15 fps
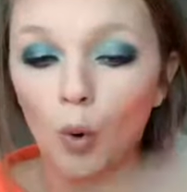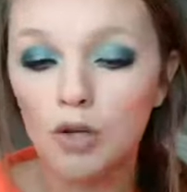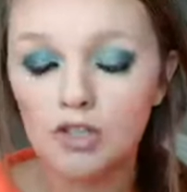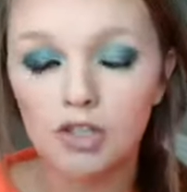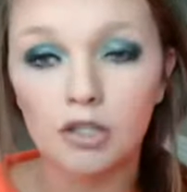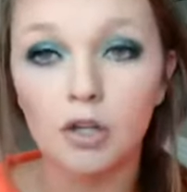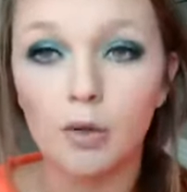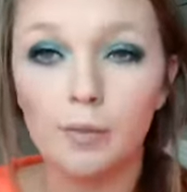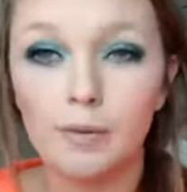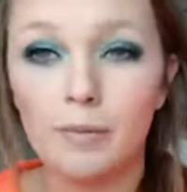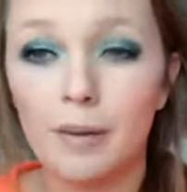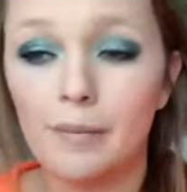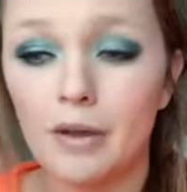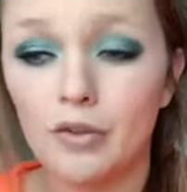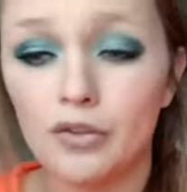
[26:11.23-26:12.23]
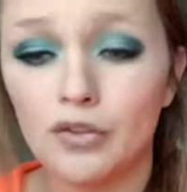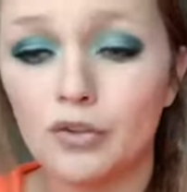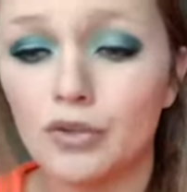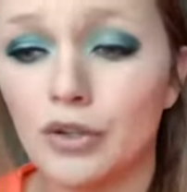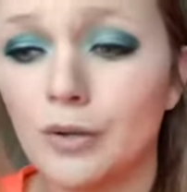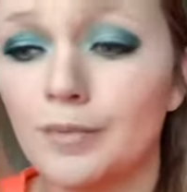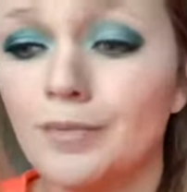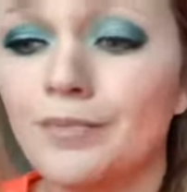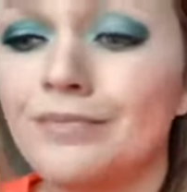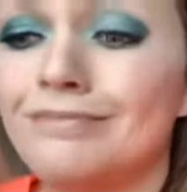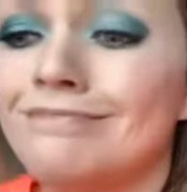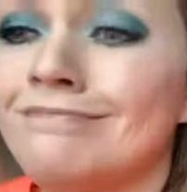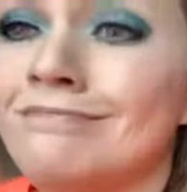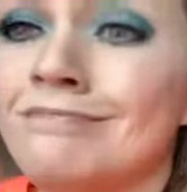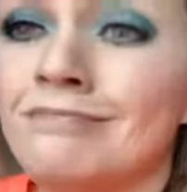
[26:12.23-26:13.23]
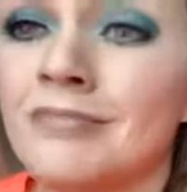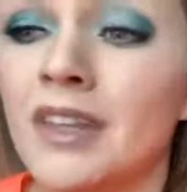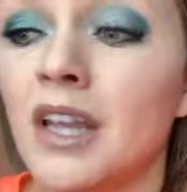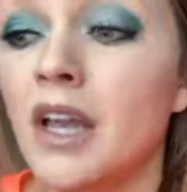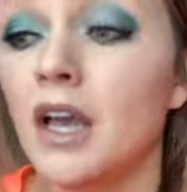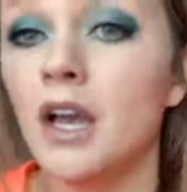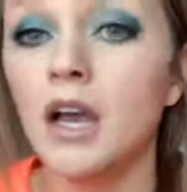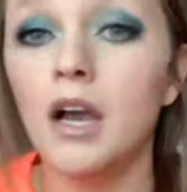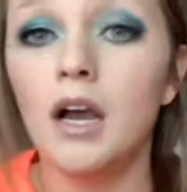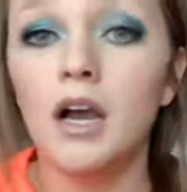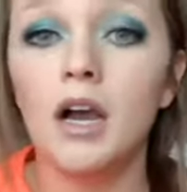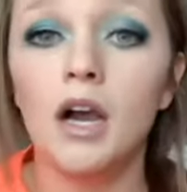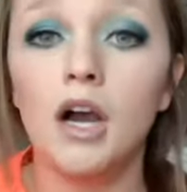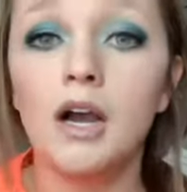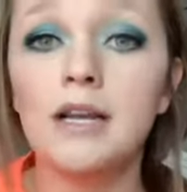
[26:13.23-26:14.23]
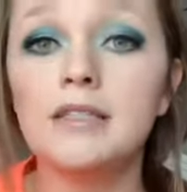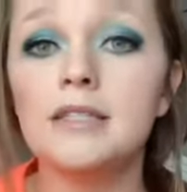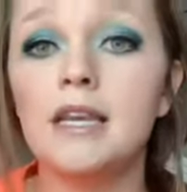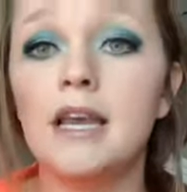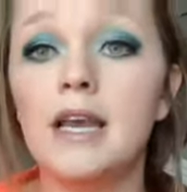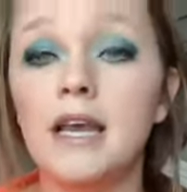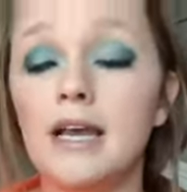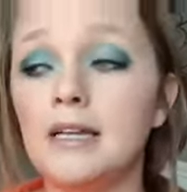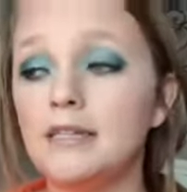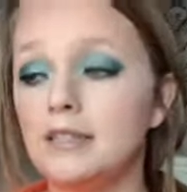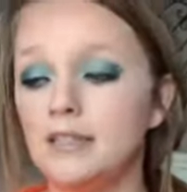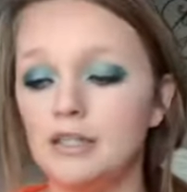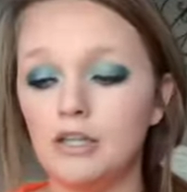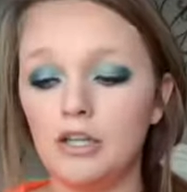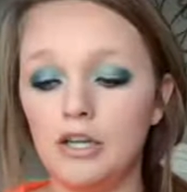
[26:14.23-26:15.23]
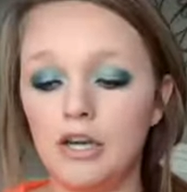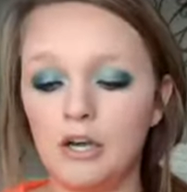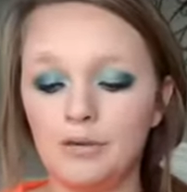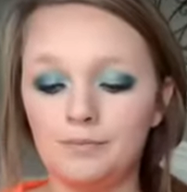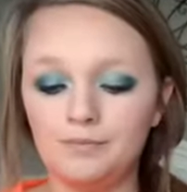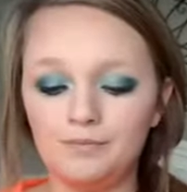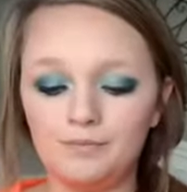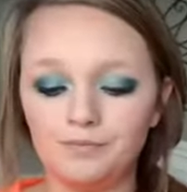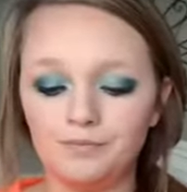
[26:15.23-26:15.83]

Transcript: Shouldn't open my mouth too soon. All right, and you know,